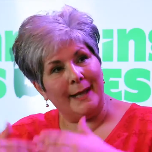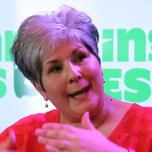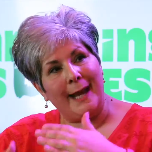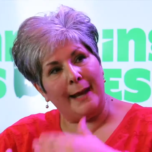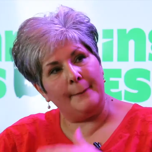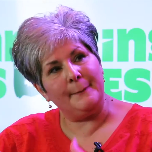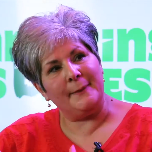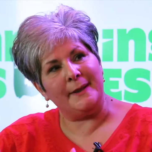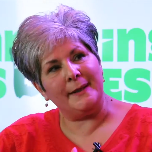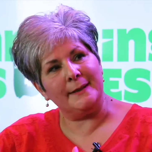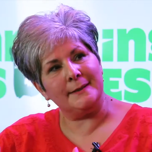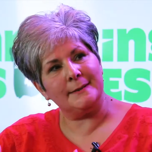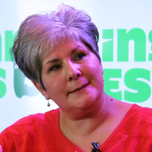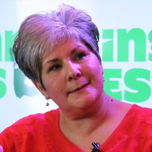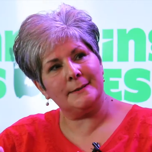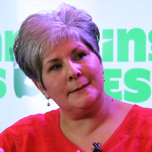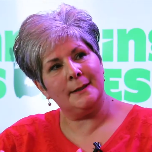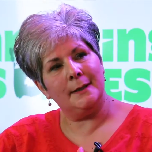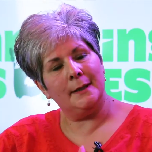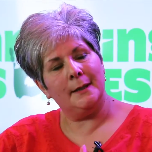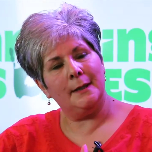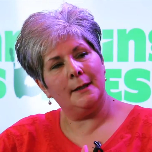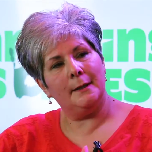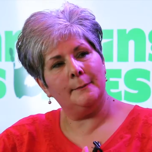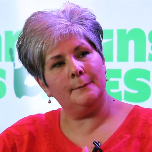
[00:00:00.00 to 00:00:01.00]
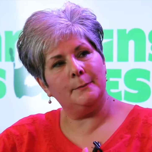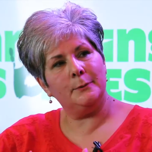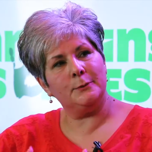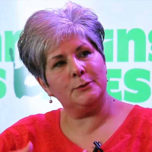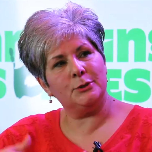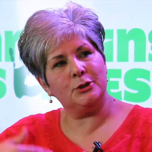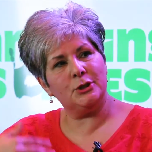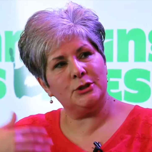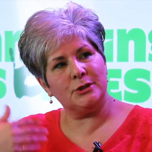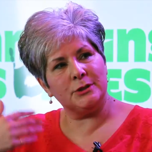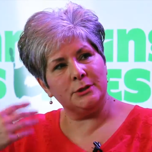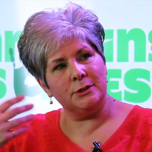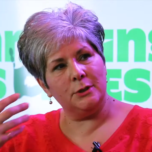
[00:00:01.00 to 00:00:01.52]
habits.
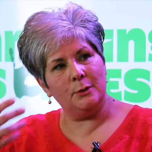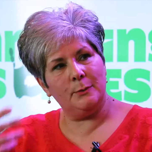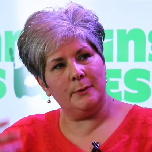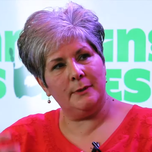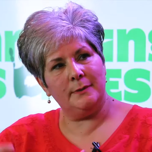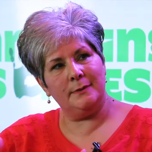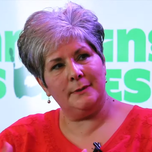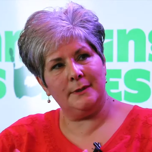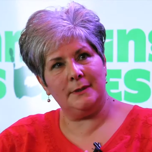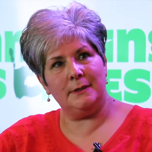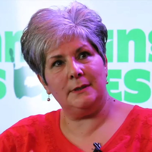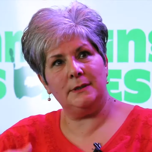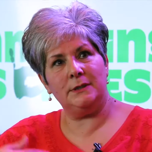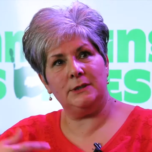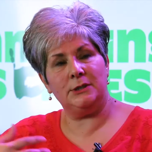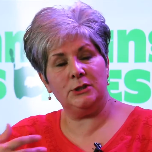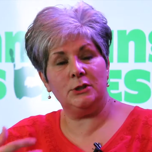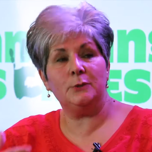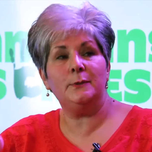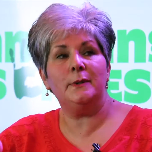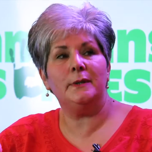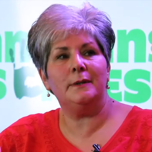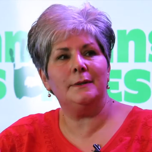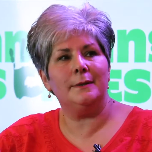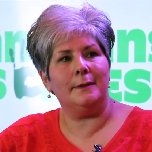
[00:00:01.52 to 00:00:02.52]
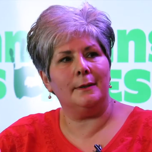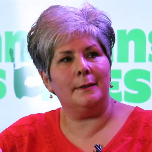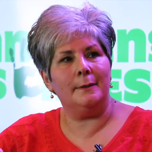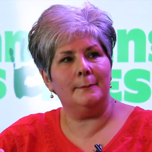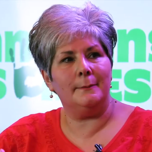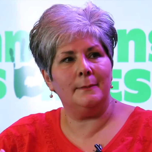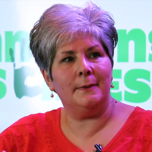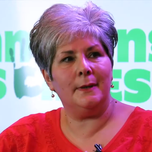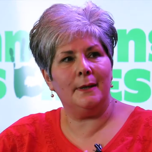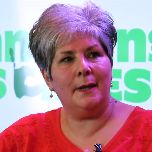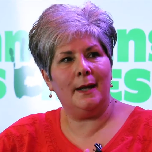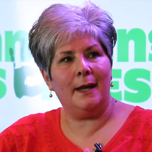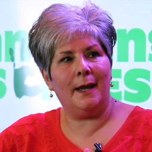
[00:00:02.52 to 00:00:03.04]
But just knowing that you're doing
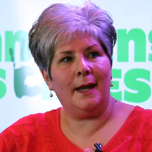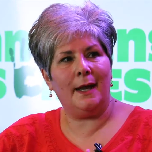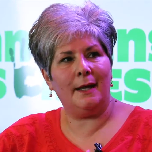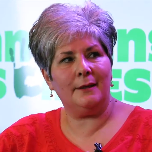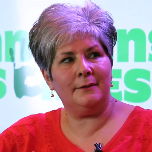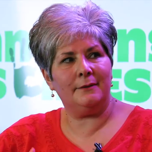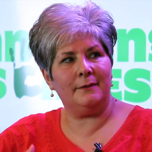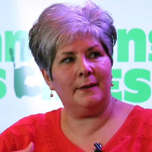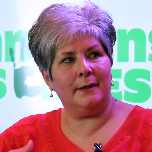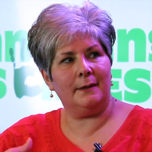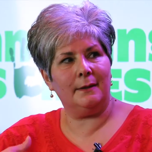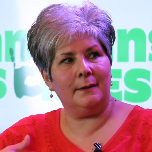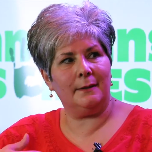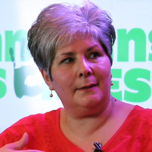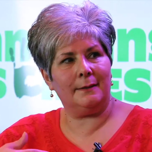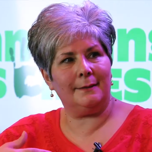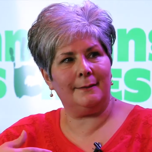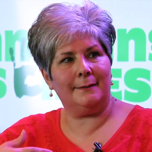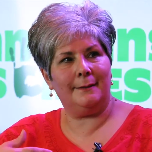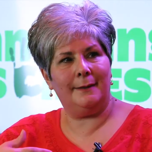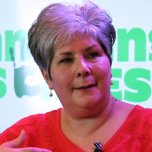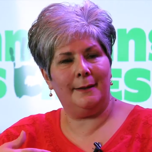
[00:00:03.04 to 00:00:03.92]
them, I think,